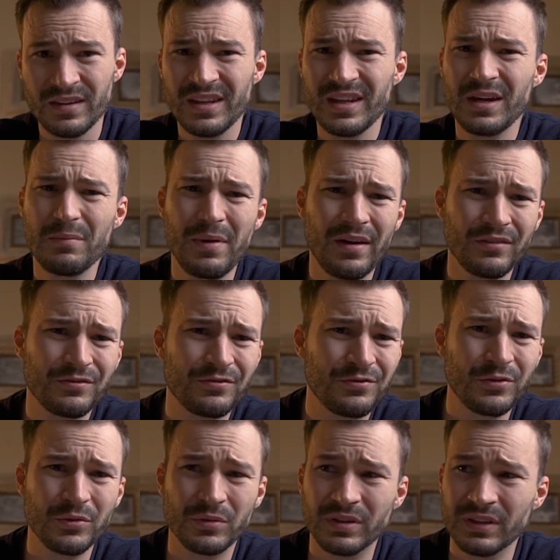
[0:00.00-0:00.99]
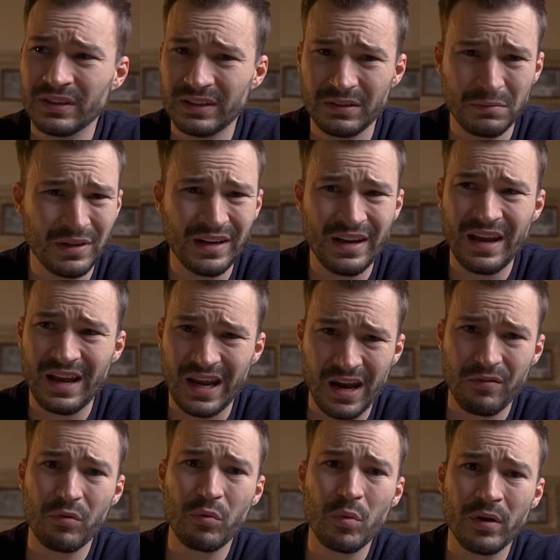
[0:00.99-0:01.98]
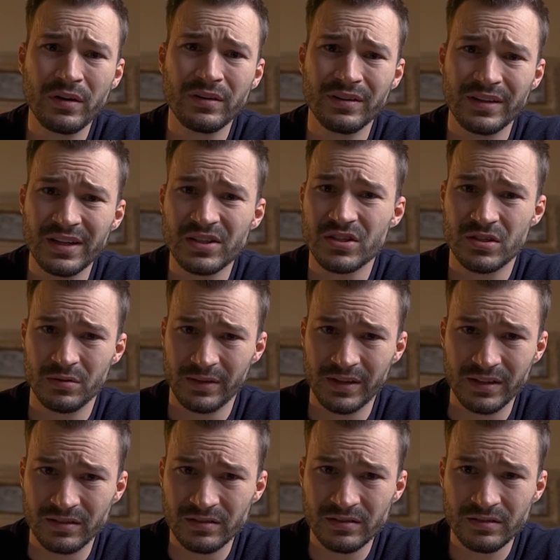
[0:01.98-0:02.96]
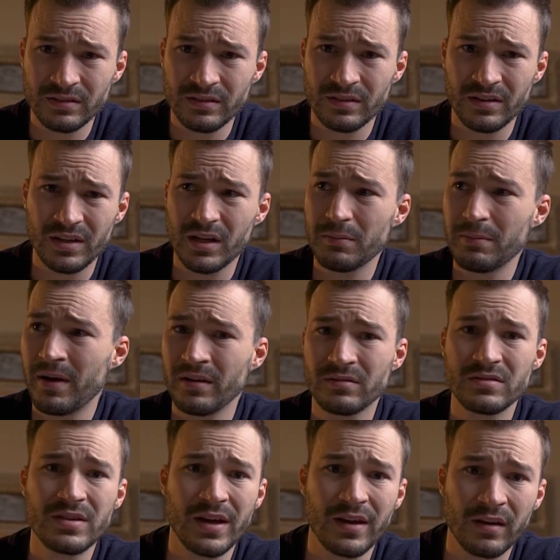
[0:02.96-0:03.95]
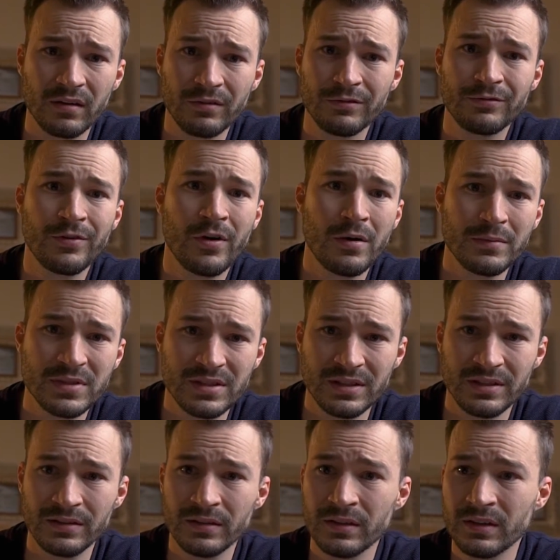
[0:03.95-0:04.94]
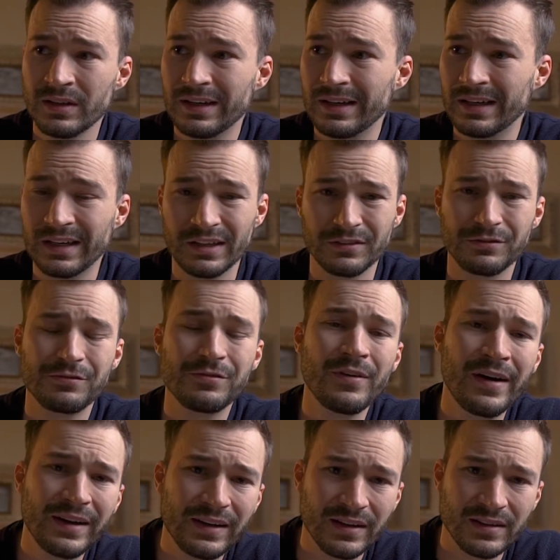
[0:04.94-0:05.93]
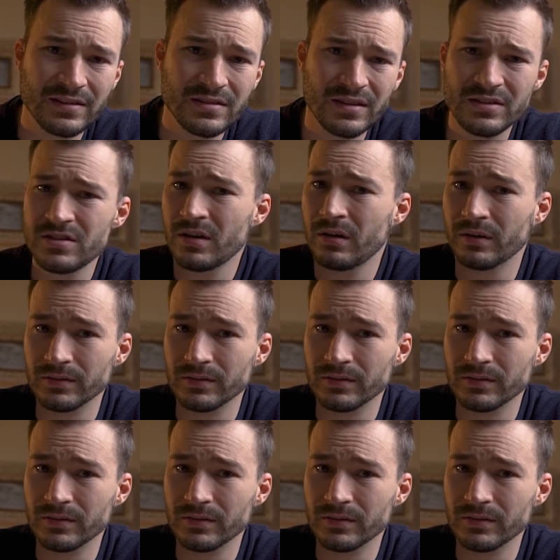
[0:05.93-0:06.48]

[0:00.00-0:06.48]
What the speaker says: Think about food. I mean, everyone needs to eat. Think about tech, pharmacy, finance, and so